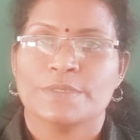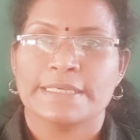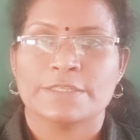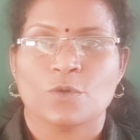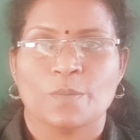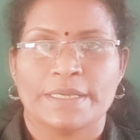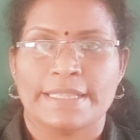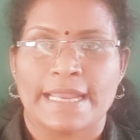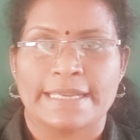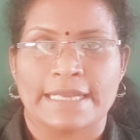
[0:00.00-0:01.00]
you just omit
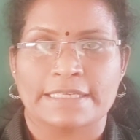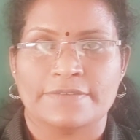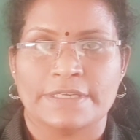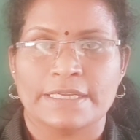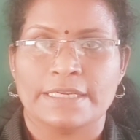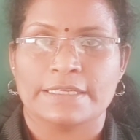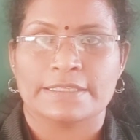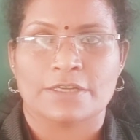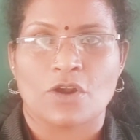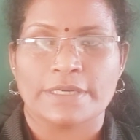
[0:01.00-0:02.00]
that activity, it
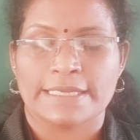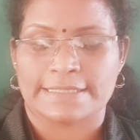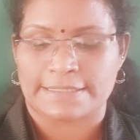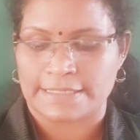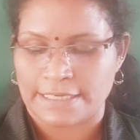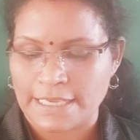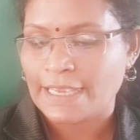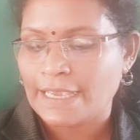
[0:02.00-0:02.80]
is not necessary.